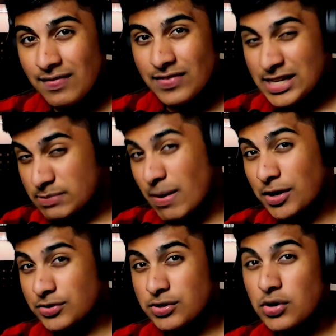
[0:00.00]
It's
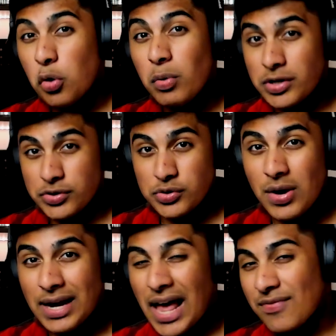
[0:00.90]
better to know what you're
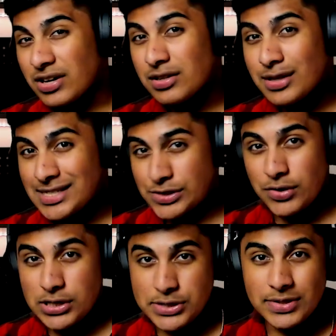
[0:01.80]
doing and have a clean
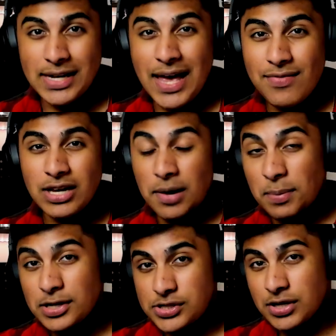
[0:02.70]
structure than having a
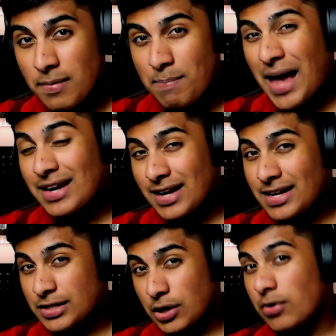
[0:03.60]
bunch of
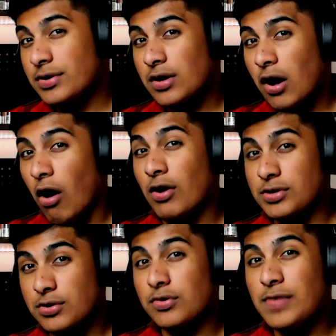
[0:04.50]
band-aided code on
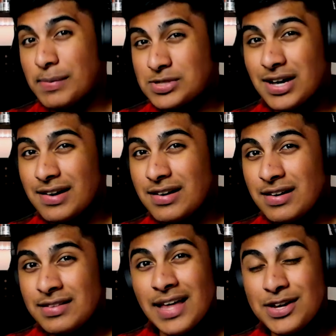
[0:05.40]
your
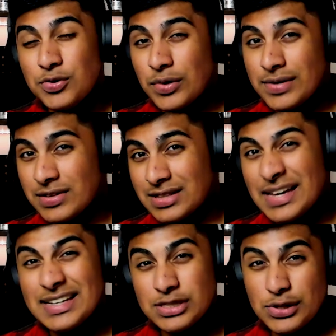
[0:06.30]
website that you don't even
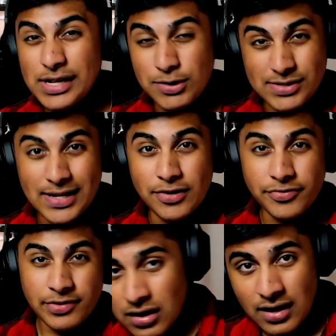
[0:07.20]
think is clean yourself.
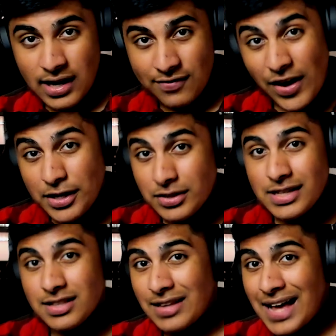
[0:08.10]
Finally,
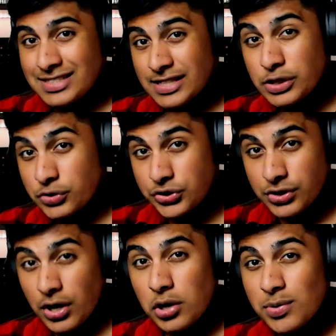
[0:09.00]
the last thing you
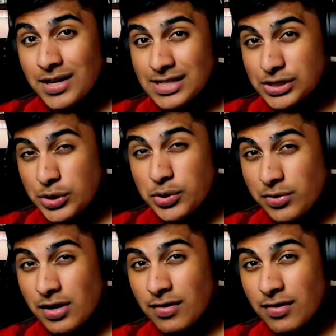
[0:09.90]
should know is due to a